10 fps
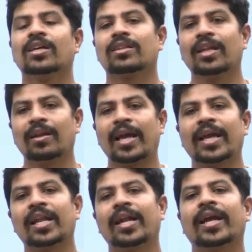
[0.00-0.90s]
then
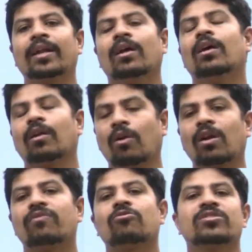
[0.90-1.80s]
again and again
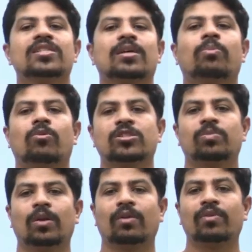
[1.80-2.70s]
lot of questions are
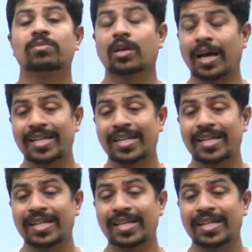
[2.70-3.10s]
possible from the